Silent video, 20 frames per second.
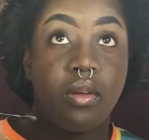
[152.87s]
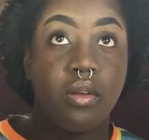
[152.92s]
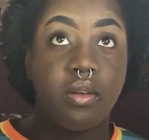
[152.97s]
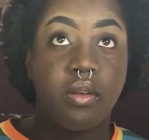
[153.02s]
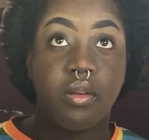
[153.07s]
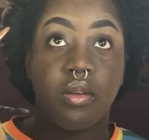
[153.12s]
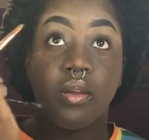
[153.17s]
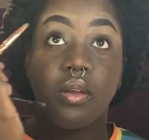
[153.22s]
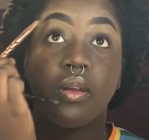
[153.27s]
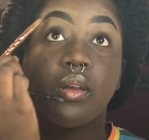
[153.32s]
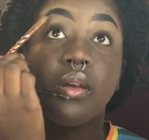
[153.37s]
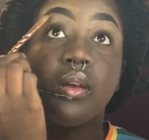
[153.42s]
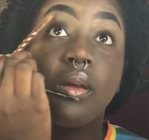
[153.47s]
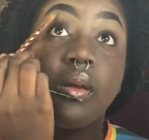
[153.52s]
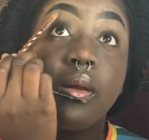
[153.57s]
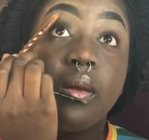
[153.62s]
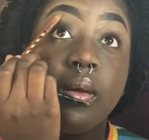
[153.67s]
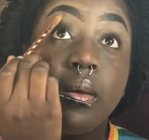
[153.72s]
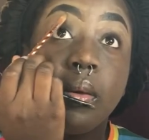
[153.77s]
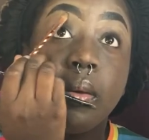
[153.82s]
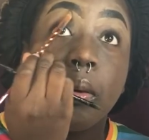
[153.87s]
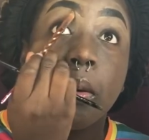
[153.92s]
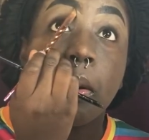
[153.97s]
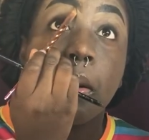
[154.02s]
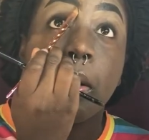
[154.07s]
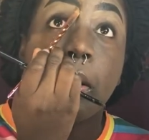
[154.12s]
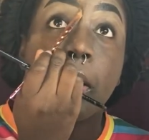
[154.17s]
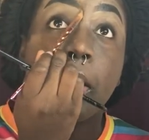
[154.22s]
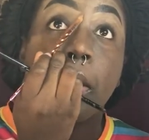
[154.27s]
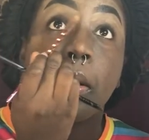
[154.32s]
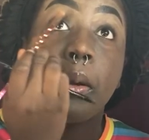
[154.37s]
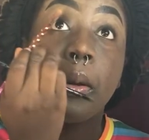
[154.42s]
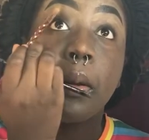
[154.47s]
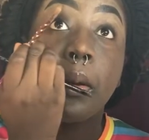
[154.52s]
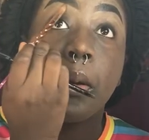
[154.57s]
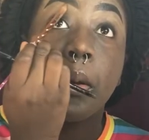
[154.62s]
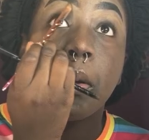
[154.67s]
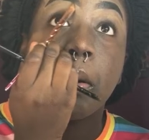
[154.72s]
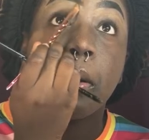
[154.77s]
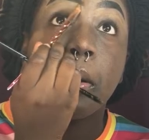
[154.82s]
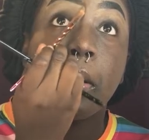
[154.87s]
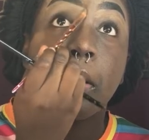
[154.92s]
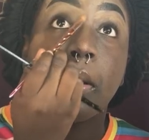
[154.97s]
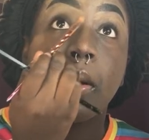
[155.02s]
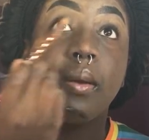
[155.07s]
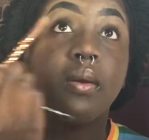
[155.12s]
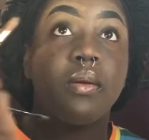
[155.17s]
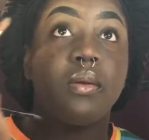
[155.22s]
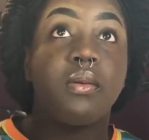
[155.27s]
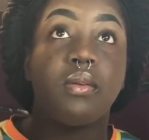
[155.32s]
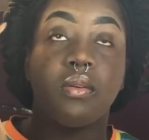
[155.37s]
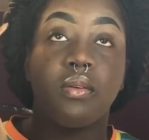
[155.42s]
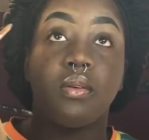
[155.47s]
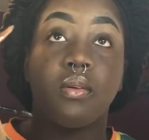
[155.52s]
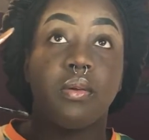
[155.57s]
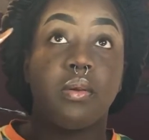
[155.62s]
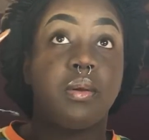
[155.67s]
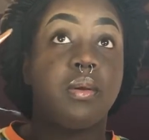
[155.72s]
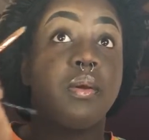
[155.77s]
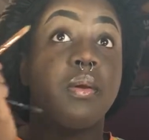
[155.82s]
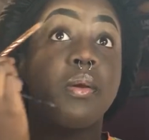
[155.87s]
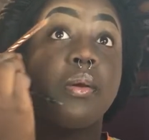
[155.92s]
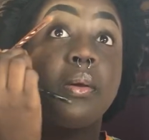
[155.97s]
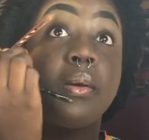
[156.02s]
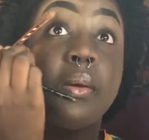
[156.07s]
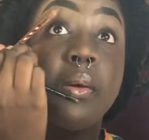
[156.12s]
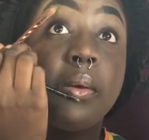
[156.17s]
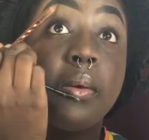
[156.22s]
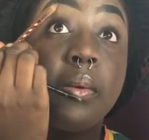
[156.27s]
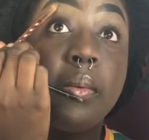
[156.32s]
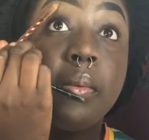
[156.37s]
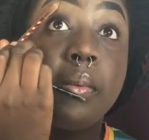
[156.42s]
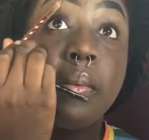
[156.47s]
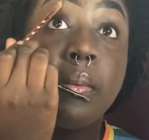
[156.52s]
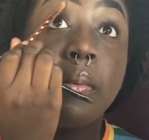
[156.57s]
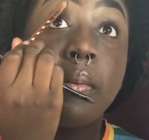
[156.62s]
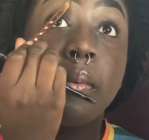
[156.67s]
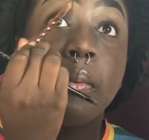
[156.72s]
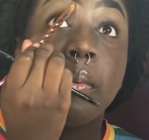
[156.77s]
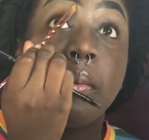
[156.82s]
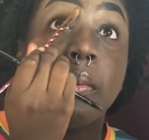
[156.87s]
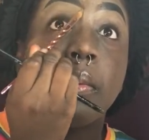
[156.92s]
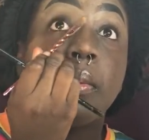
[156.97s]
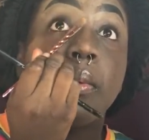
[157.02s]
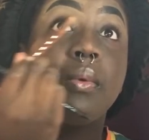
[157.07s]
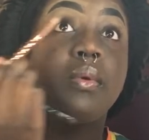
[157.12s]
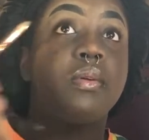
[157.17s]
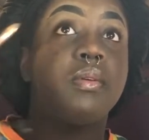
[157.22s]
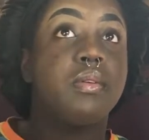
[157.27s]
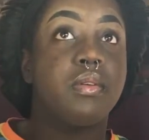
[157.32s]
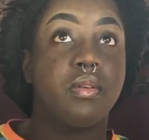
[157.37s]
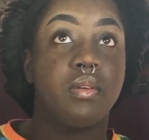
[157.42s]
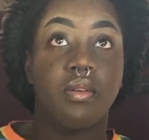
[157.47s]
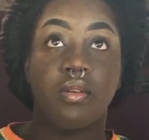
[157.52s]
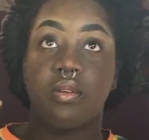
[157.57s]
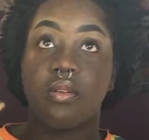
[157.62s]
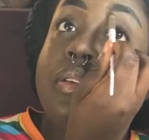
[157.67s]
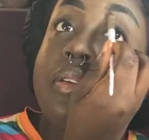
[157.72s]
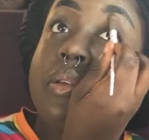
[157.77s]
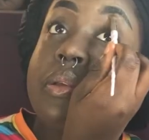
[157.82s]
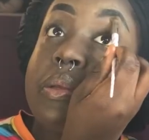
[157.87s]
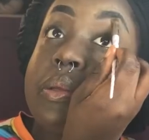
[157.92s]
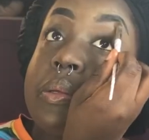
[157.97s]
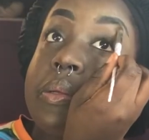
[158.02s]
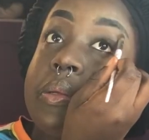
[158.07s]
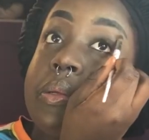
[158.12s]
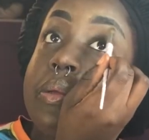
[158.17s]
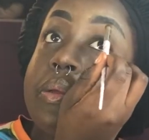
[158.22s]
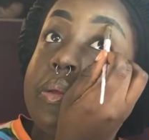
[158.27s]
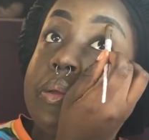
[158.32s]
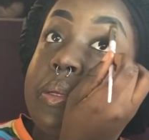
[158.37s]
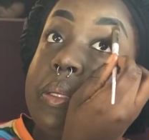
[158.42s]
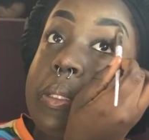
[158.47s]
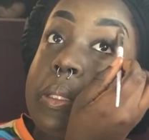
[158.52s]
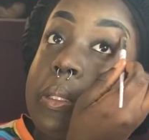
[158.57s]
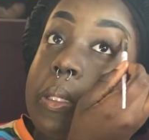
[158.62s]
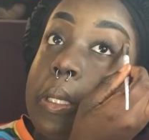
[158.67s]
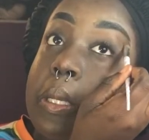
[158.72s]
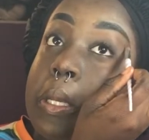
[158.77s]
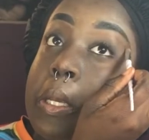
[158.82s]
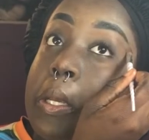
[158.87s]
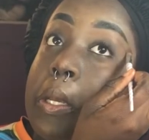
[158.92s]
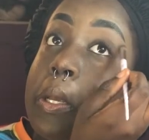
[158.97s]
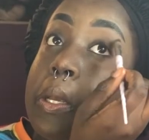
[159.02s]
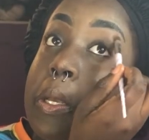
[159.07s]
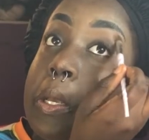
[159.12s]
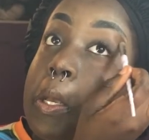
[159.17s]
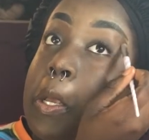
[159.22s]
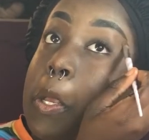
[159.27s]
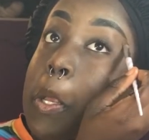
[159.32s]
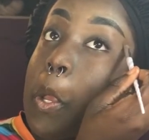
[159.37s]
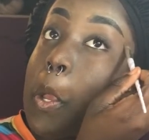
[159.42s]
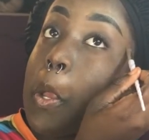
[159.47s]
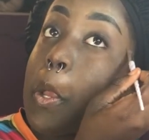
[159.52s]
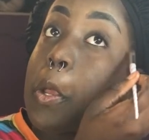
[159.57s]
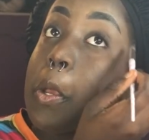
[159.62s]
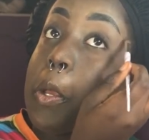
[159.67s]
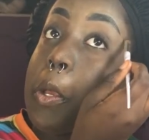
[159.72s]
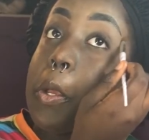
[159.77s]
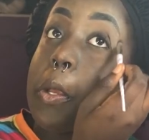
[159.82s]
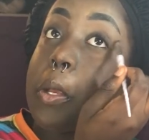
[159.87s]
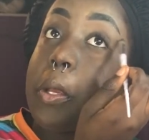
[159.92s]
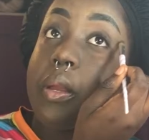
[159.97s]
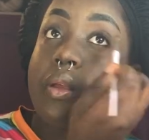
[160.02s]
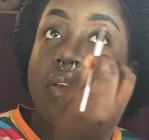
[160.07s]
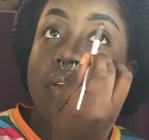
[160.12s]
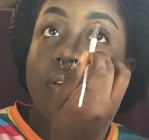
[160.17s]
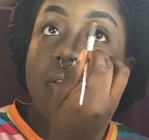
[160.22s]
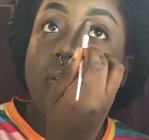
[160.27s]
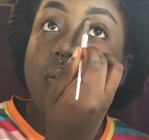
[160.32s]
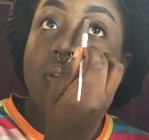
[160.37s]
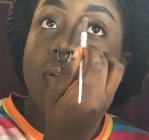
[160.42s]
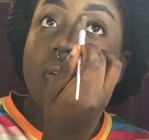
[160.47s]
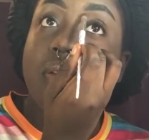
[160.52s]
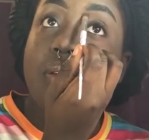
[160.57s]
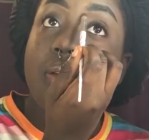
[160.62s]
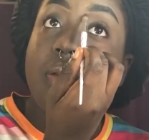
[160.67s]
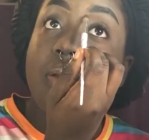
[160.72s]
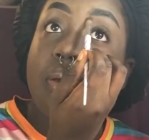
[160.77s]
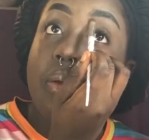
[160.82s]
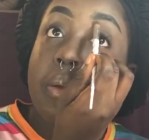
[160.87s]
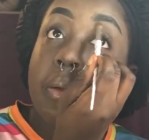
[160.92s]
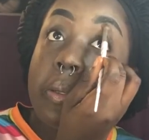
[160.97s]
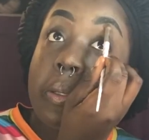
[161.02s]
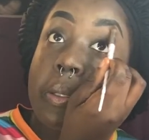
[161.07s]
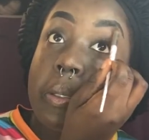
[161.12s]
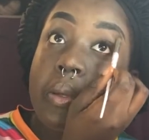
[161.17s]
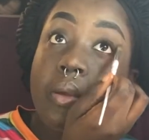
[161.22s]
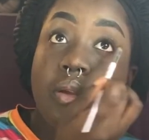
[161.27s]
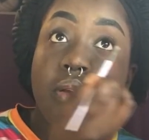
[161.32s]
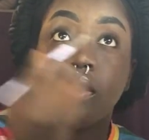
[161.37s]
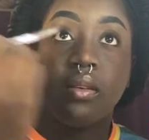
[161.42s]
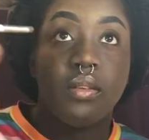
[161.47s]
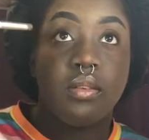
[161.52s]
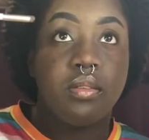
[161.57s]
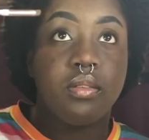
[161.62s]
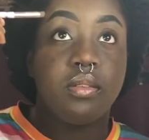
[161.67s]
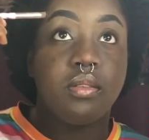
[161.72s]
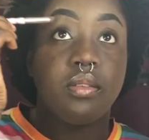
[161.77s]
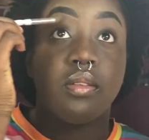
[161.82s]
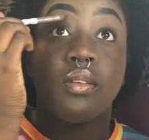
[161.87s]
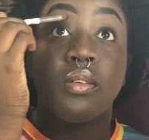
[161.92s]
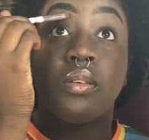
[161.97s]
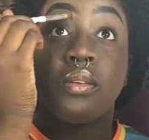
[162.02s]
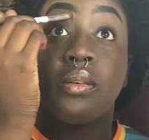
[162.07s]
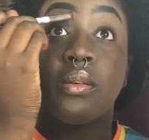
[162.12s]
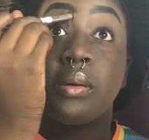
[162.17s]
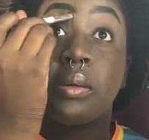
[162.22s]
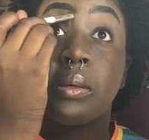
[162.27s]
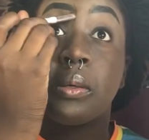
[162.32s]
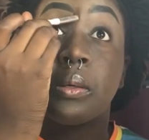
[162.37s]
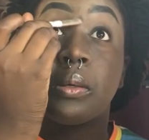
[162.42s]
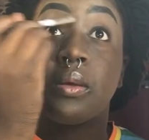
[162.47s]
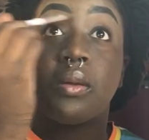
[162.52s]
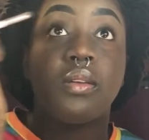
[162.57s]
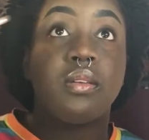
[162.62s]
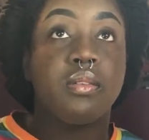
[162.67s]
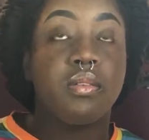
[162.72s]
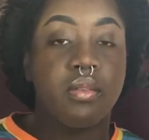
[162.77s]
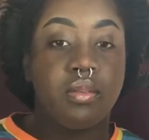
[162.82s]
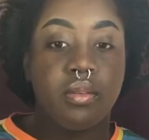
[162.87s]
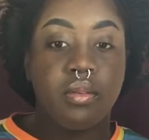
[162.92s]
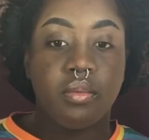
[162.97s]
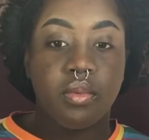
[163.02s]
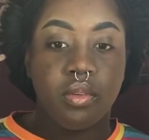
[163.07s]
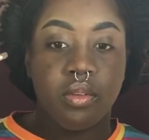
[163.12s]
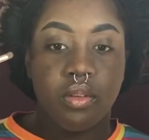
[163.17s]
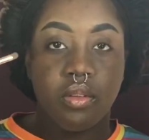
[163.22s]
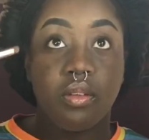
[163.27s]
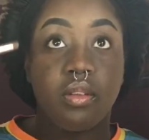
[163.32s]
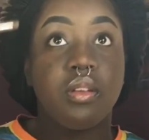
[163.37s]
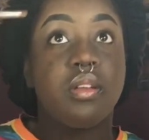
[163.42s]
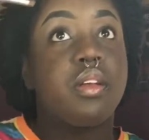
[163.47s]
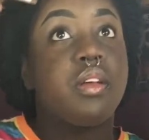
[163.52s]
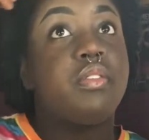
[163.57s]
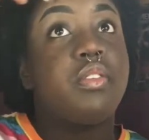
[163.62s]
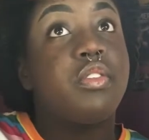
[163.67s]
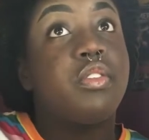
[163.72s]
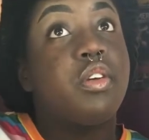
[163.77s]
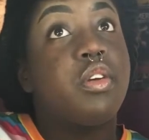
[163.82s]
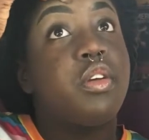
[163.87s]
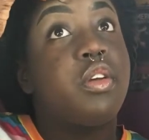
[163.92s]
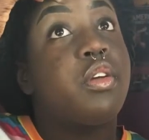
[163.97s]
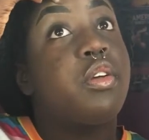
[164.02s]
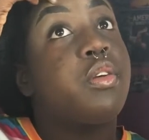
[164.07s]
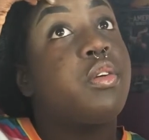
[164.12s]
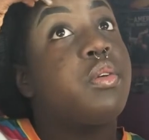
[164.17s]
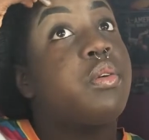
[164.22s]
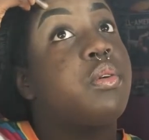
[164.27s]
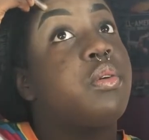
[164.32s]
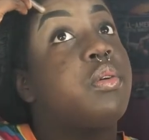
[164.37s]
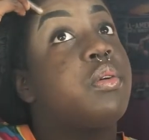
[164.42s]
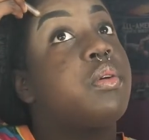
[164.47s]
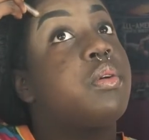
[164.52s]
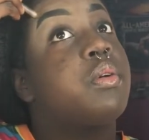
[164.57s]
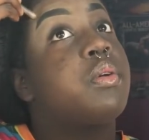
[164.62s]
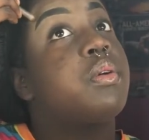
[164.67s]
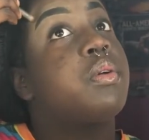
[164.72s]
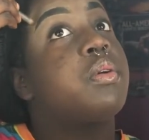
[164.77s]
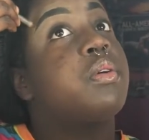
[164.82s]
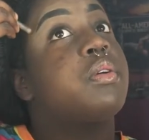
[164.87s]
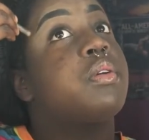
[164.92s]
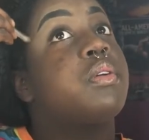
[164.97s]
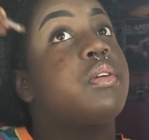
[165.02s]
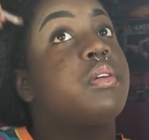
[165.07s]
But you gotta hit the pussy roto. Now your baby mama ain't so vicious. And right here I'm using my blending brush just to get any excess concealer that wasn't blended with the beauty blender.